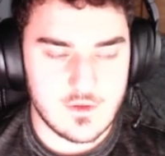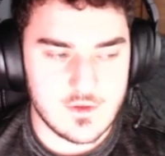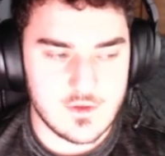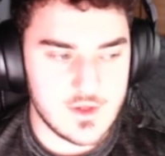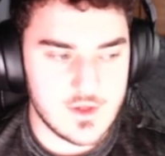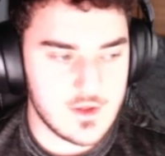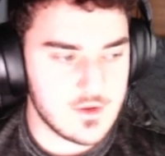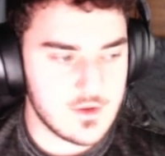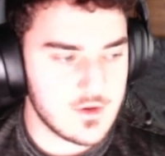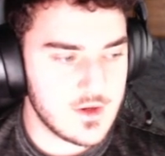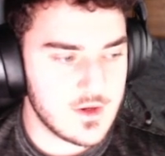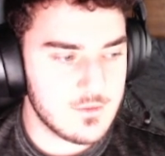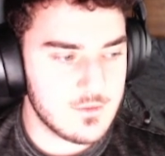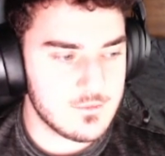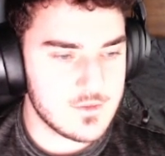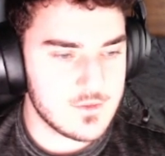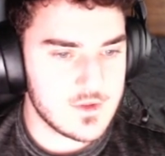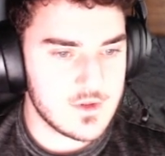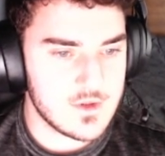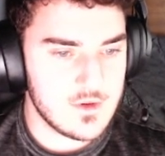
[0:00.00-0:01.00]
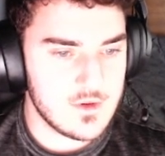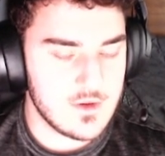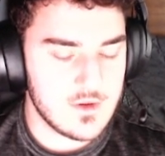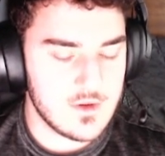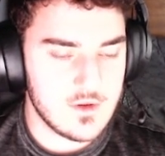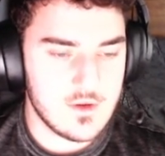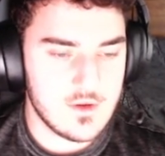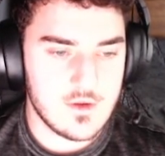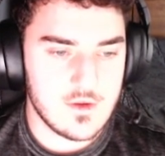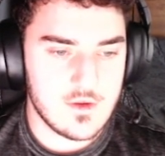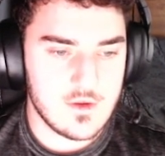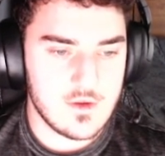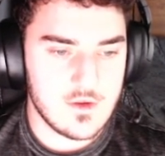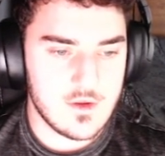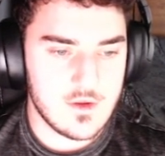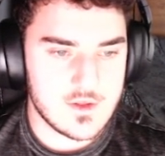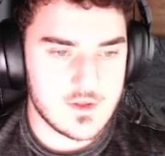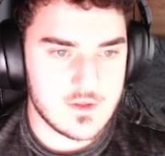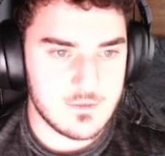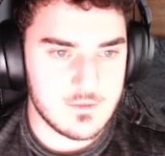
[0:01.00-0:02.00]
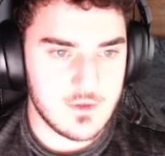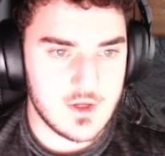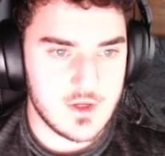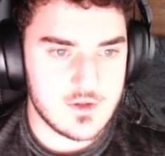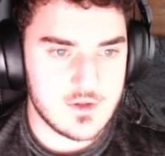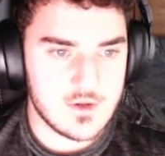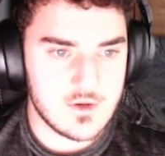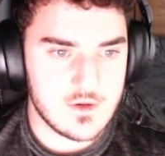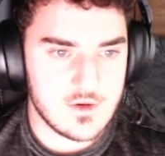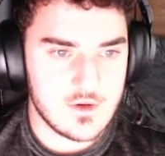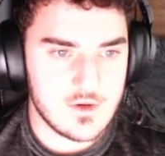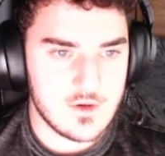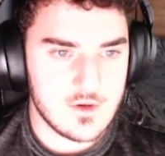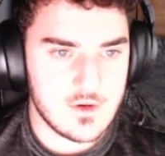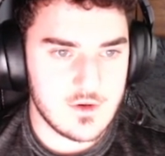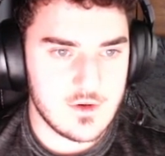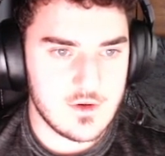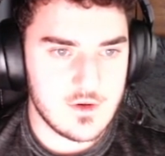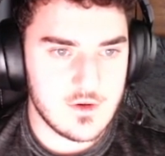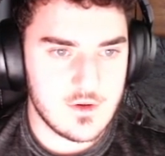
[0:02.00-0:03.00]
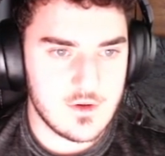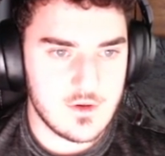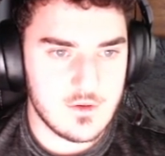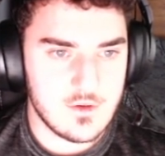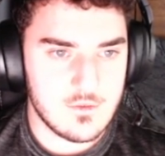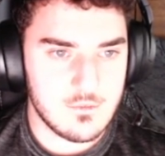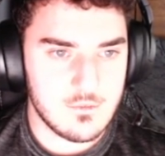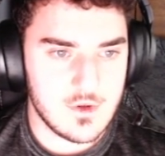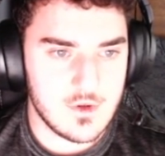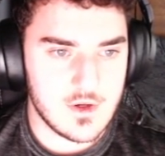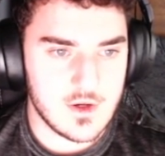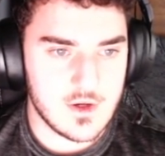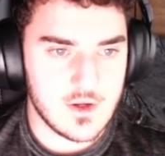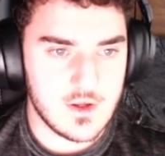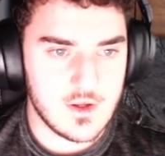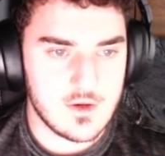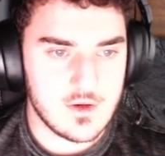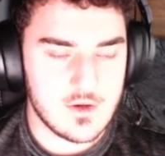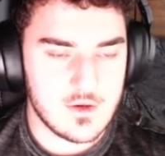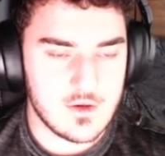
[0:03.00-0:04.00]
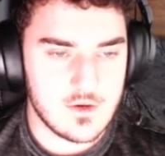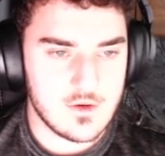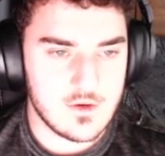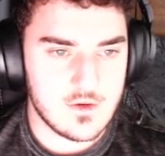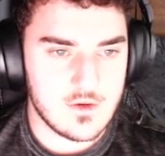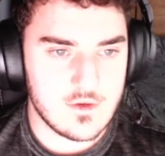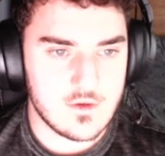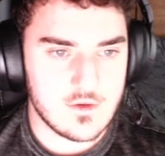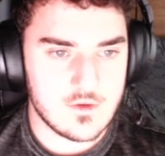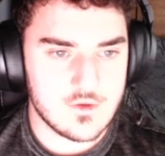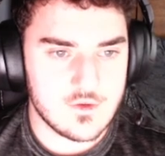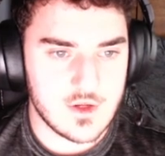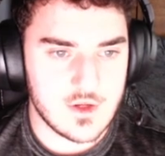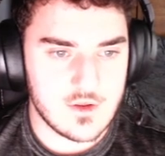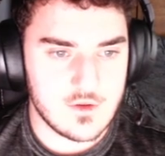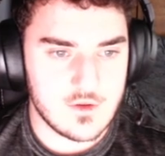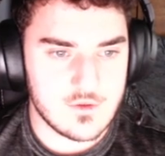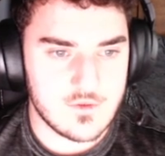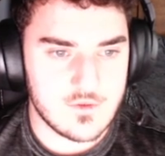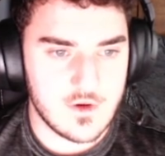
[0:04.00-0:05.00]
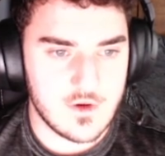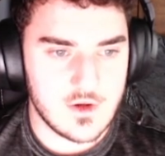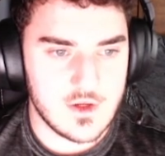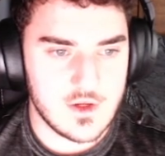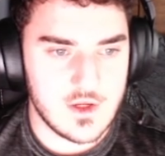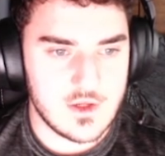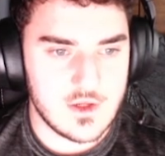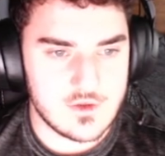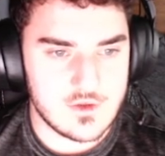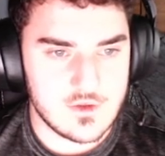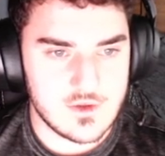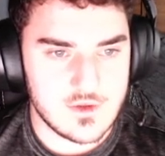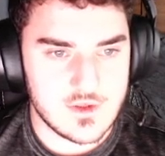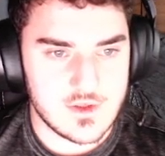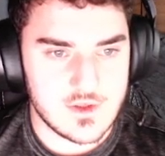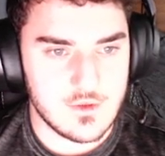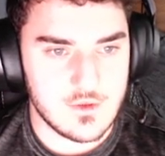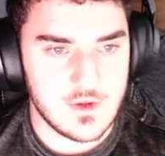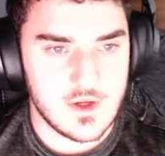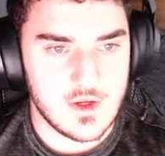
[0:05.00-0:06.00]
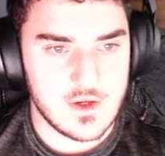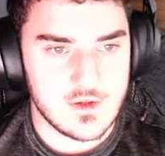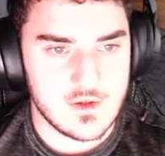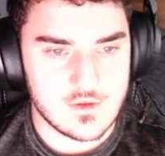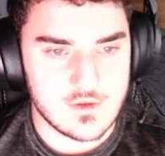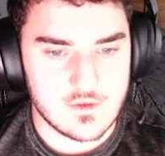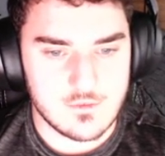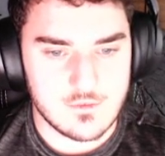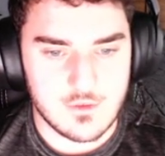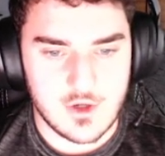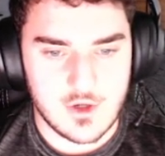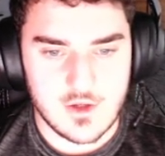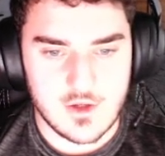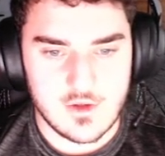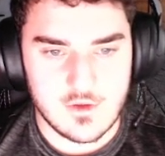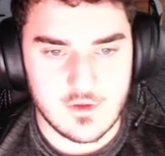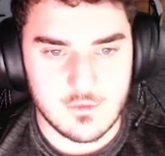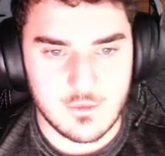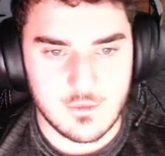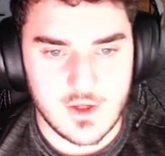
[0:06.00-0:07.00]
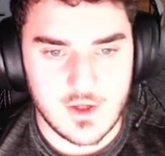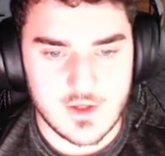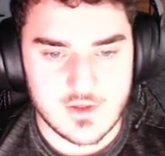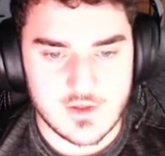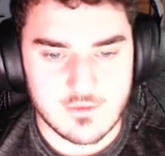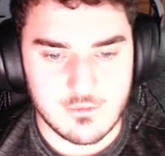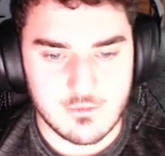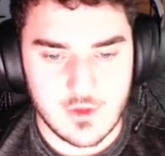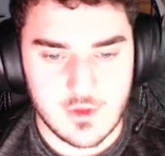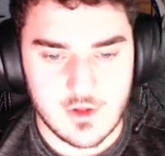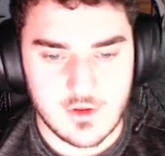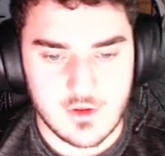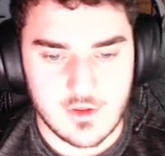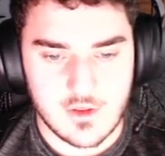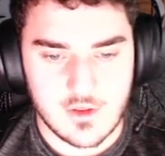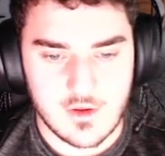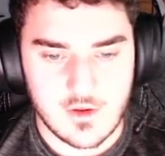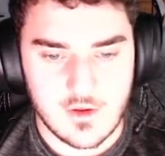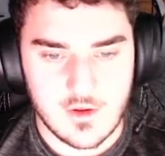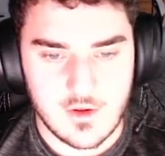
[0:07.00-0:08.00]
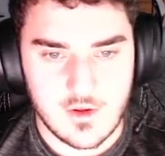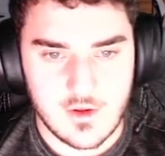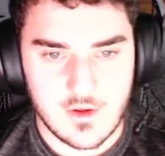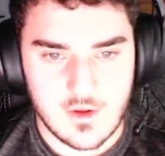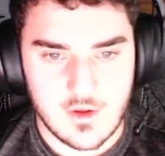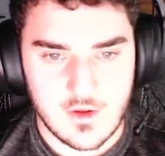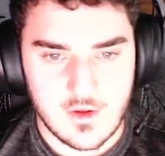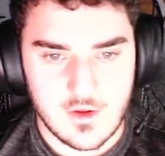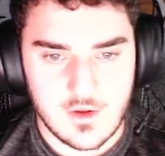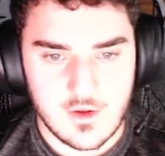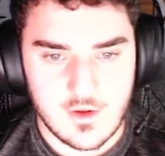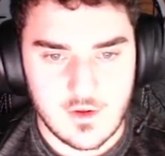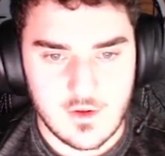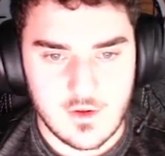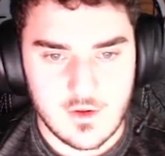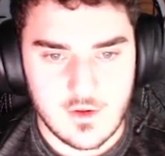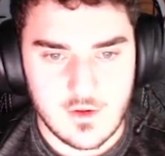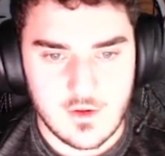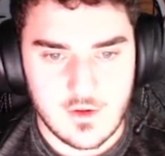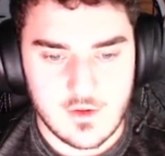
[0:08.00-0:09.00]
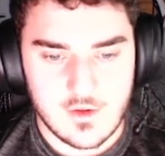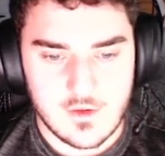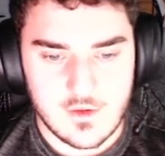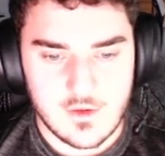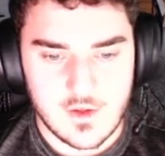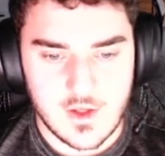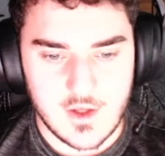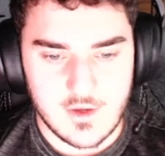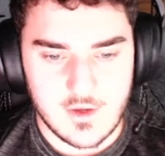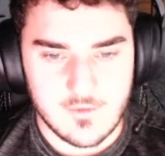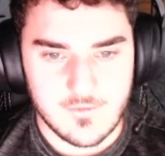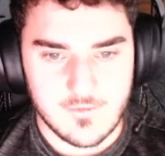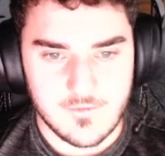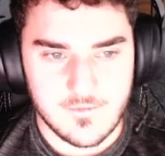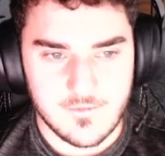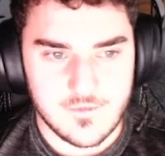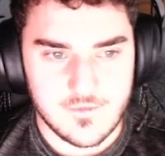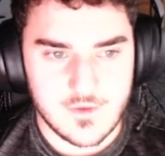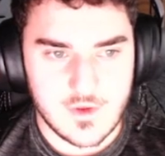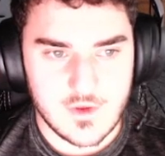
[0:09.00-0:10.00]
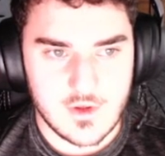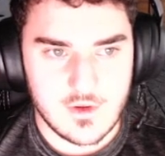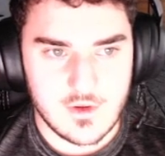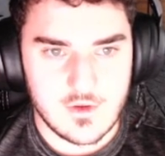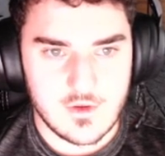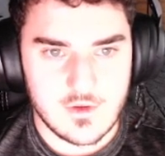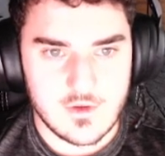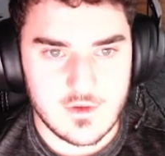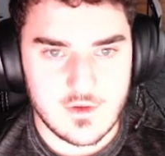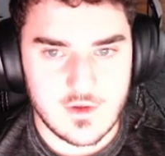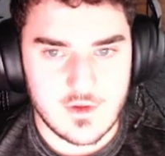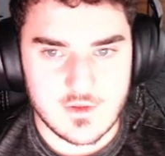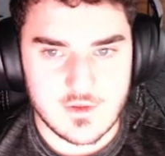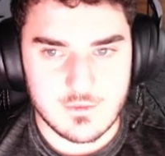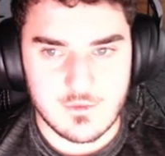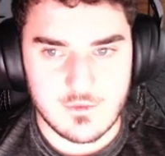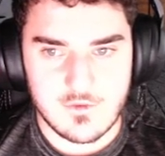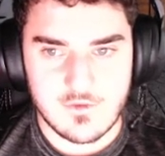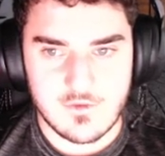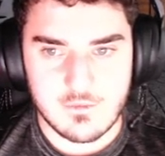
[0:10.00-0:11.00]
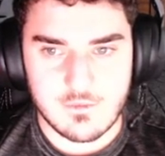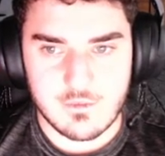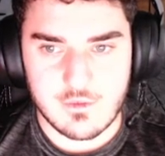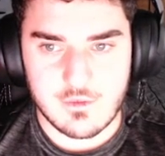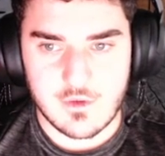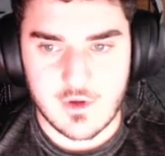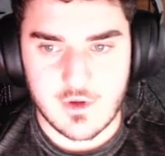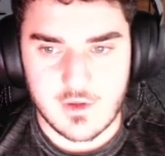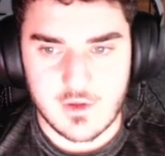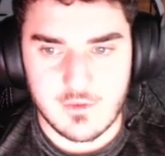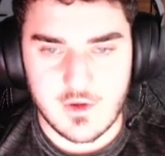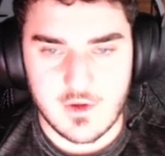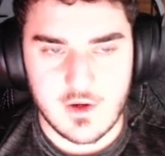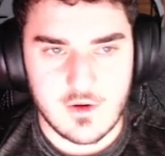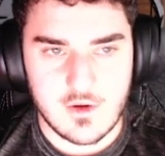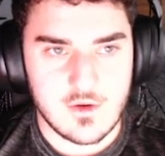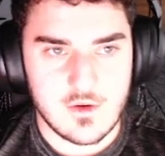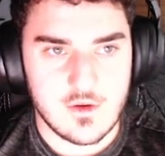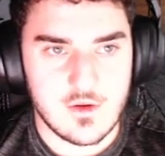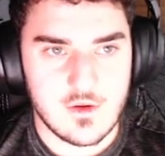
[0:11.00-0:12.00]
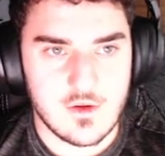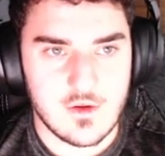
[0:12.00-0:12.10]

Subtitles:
SellerAmp's estimation. But again, check those variations. So 800 bought in the past month. Yeah, does move pretty well.